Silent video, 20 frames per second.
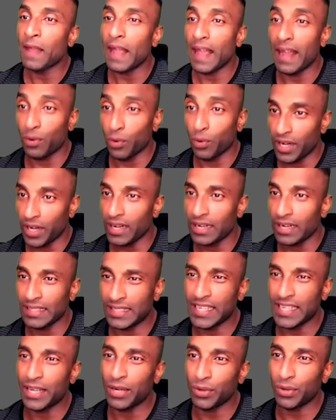An ordinary
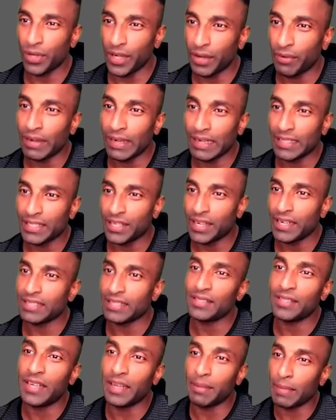share or equity
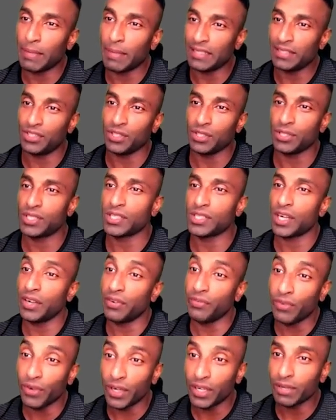shares, debentures,
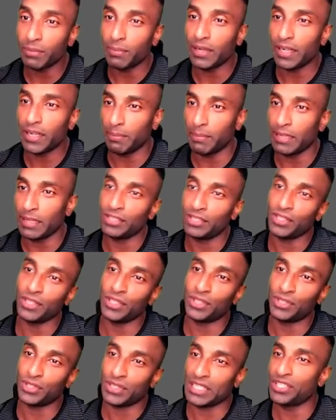convertible
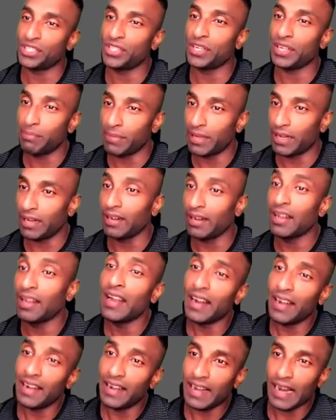debentures, treasury bill,
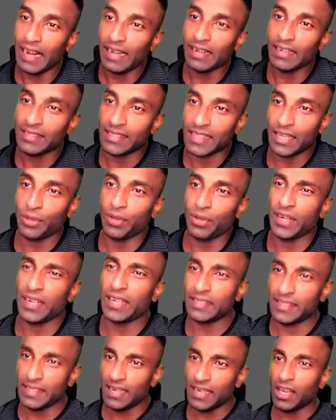dated
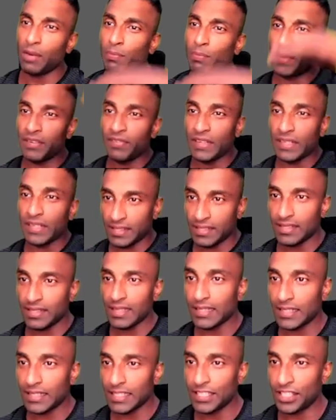securities. In our previous
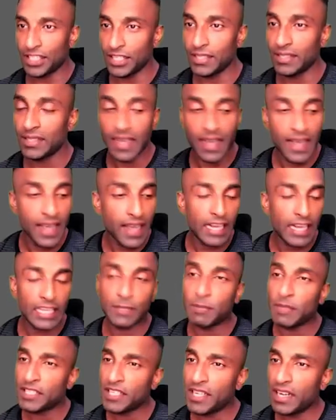sessions,
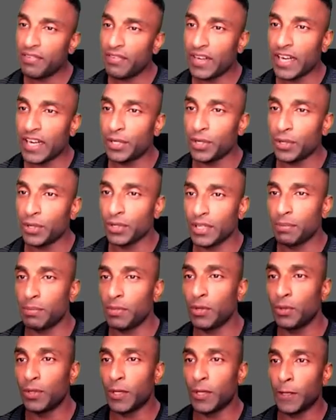especially when I talked
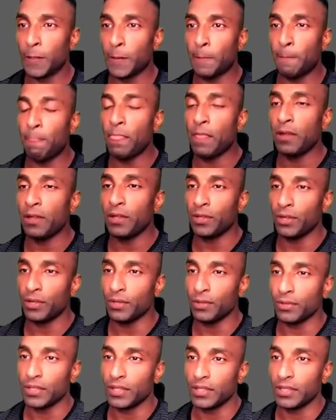about uh, the, you
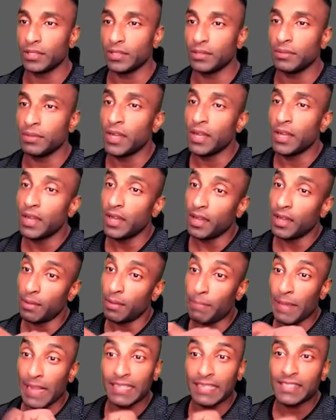know the
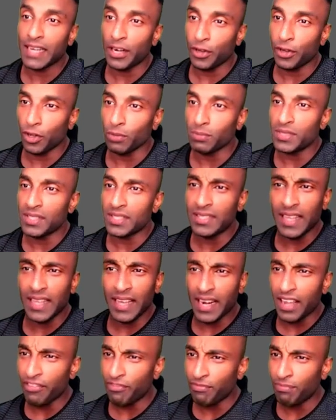Basel norms,
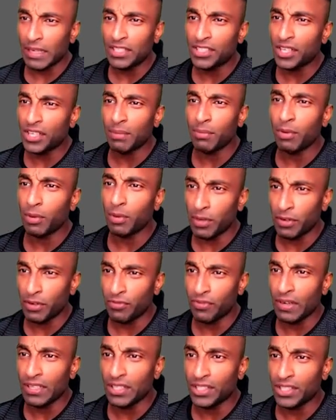there I have mentioned about
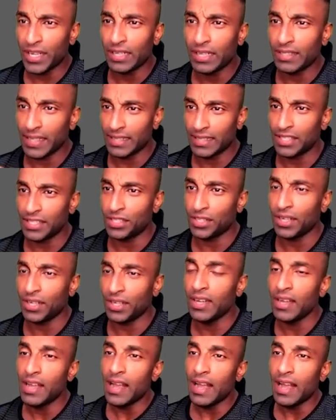preference shares,
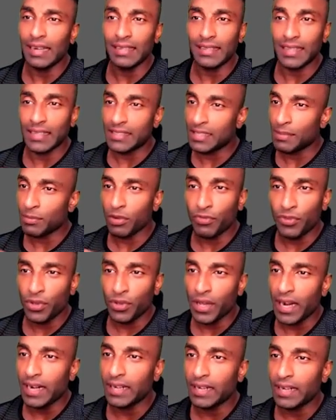etc. And then some of
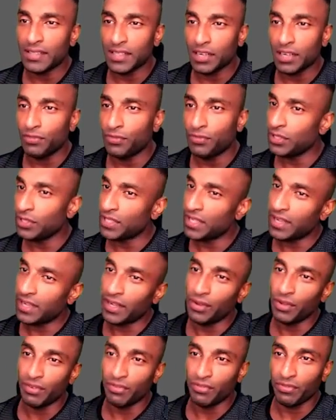you had this confusion
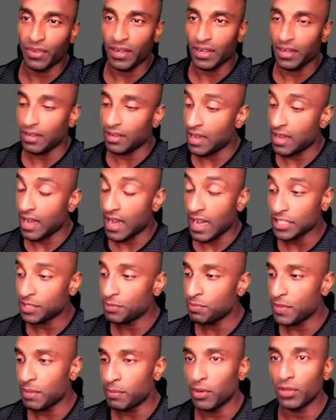and you have uh,
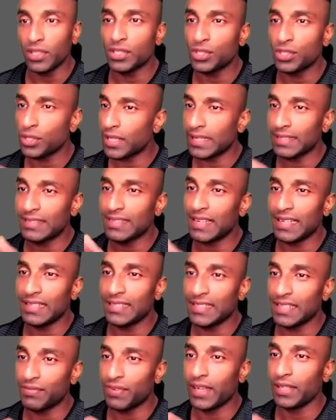asked me about this, so that's the
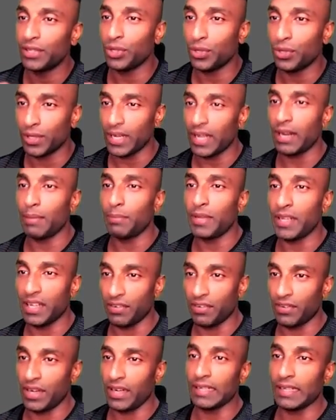reason why I thought I'll be
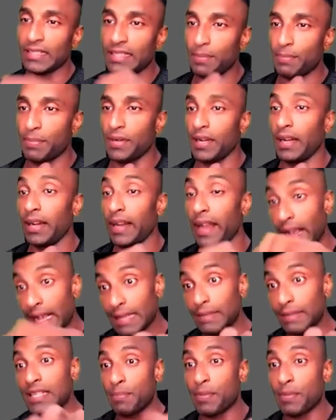covering it separately,
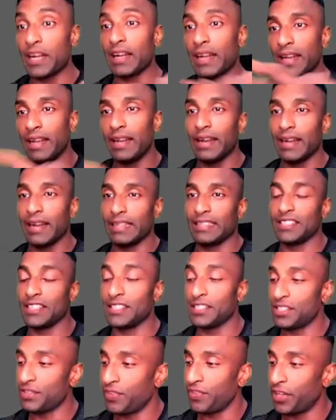eh, separately in an
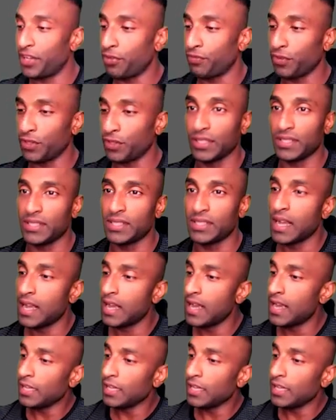extensive video for this.